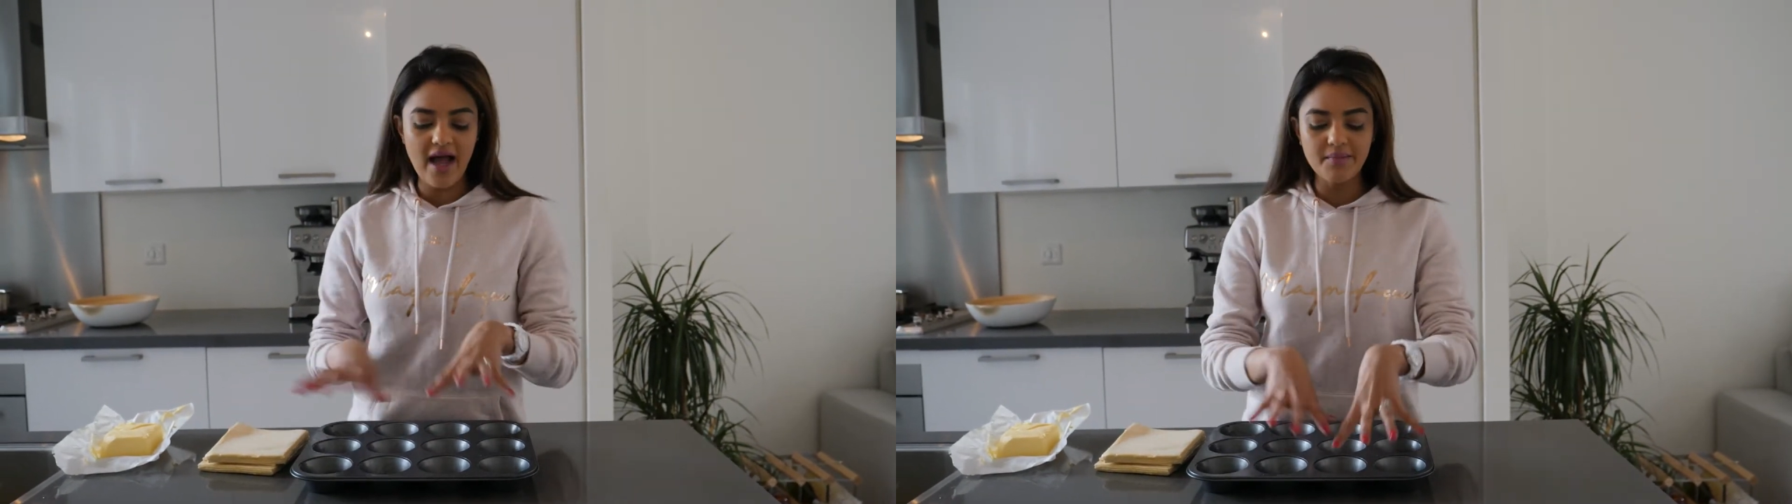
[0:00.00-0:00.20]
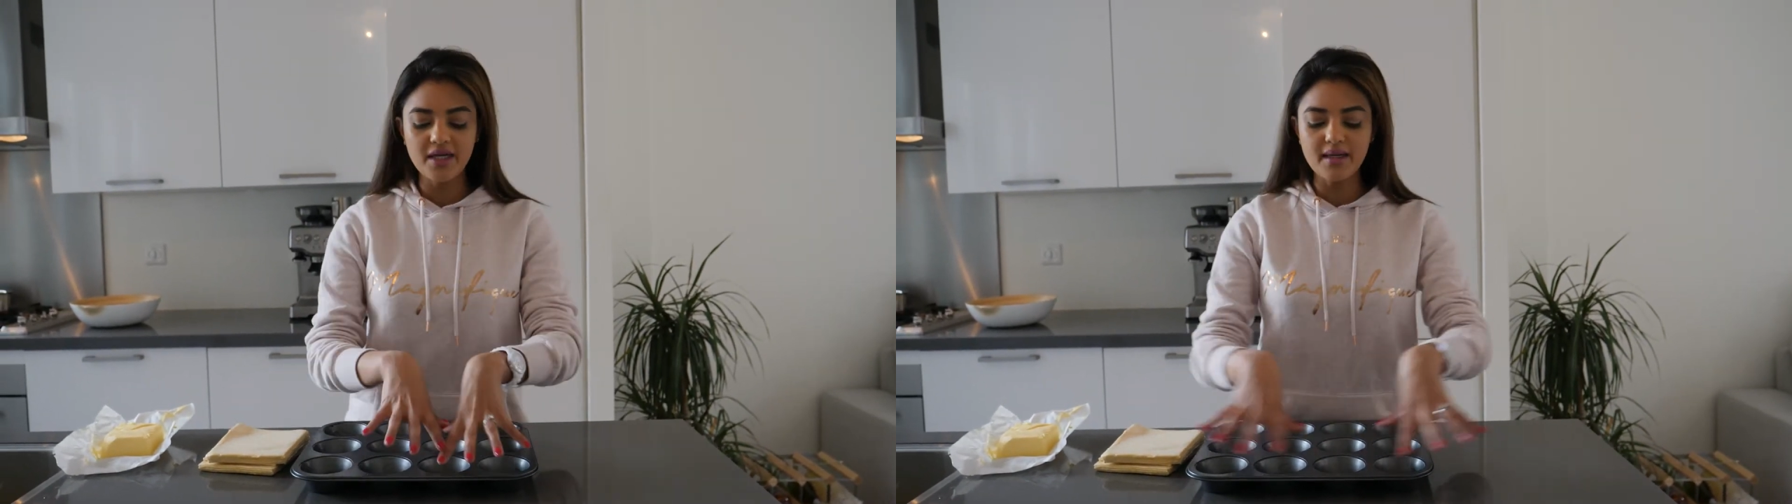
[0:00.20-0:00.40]

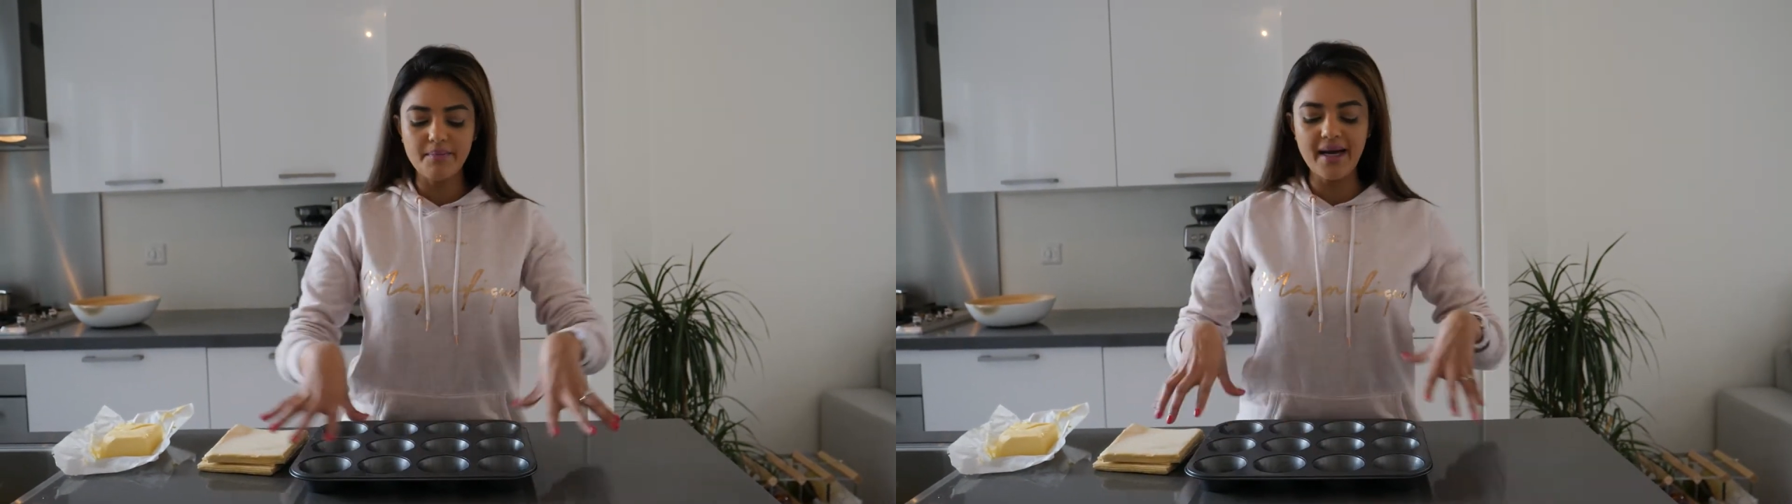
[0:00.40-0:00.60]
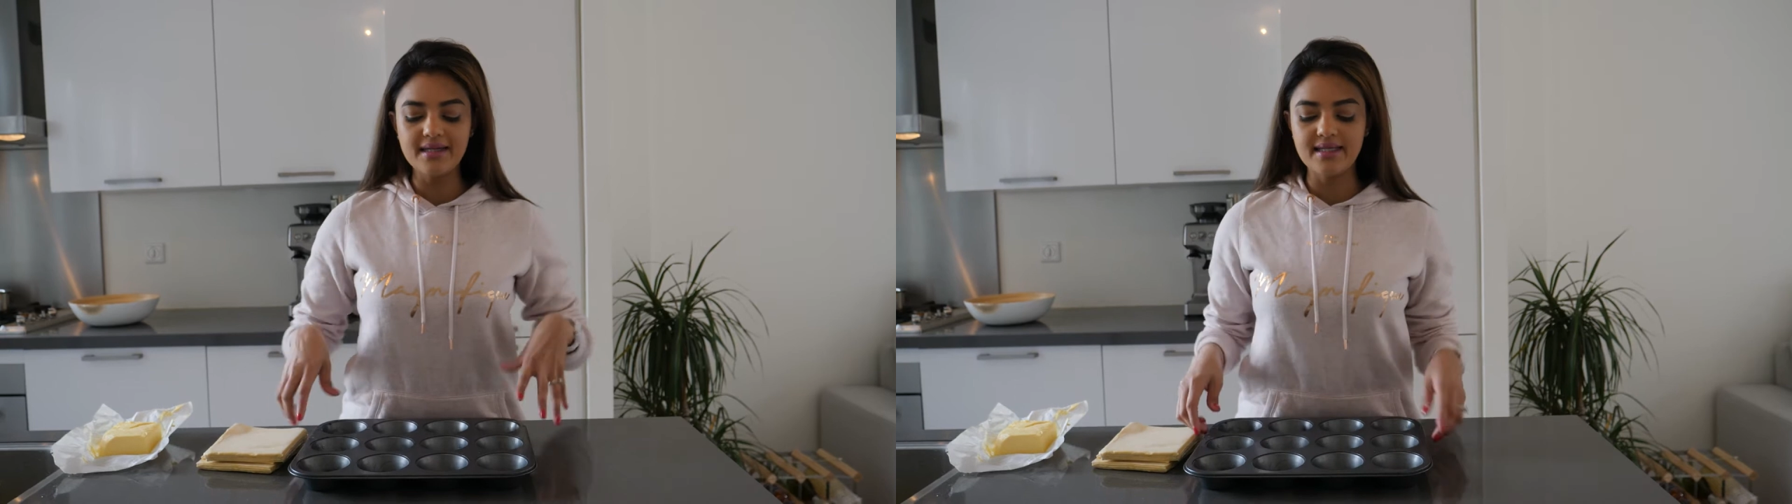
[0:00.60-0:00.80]
I'm gonna
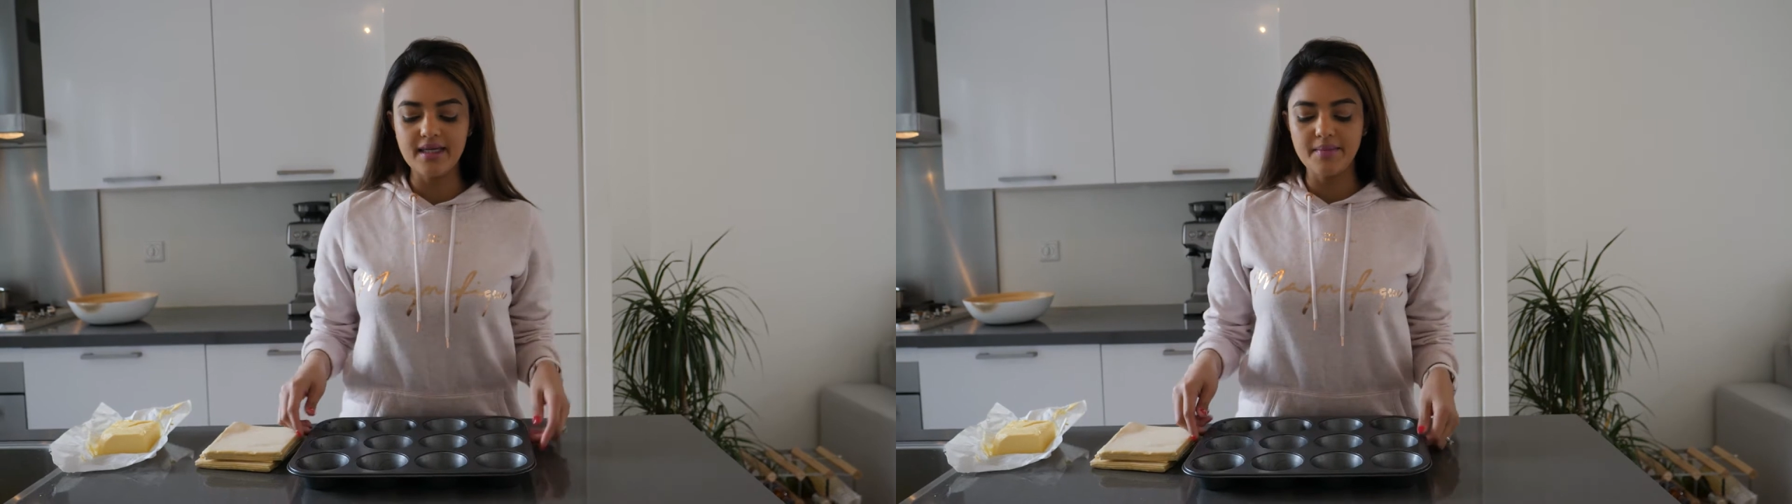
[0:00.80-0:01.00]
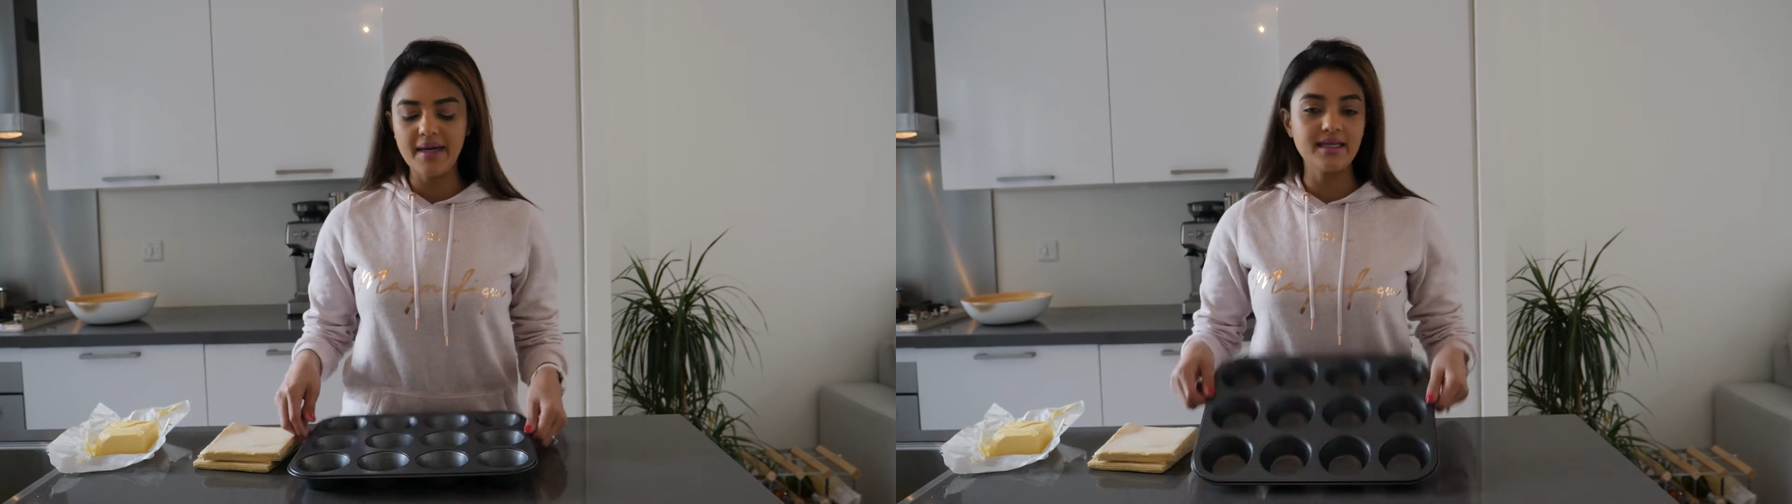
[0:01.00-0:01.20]
butter
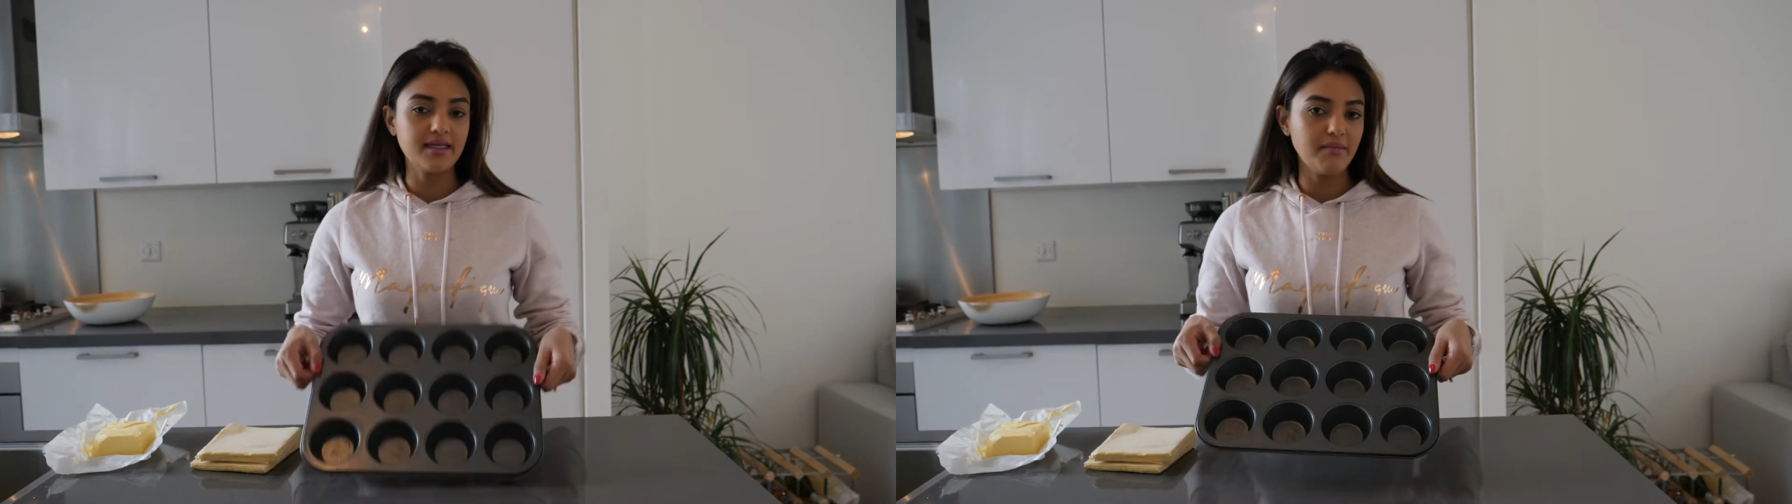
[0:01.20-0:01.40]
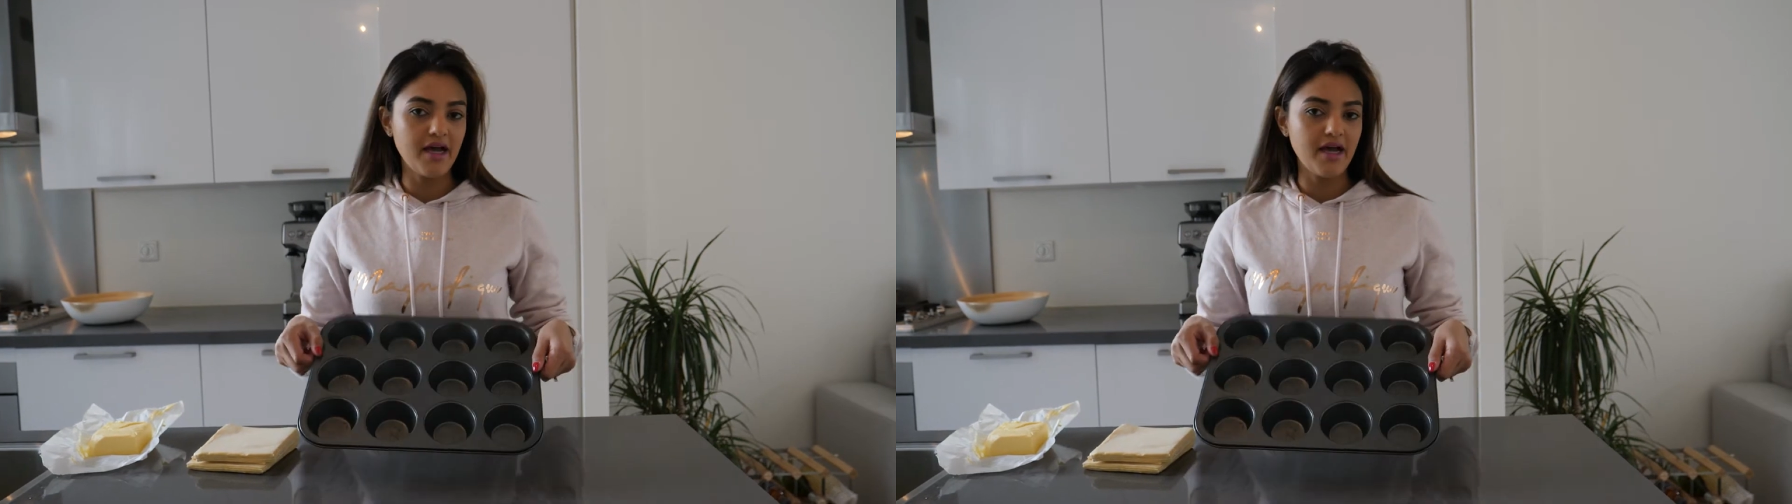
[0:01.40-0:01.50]
my little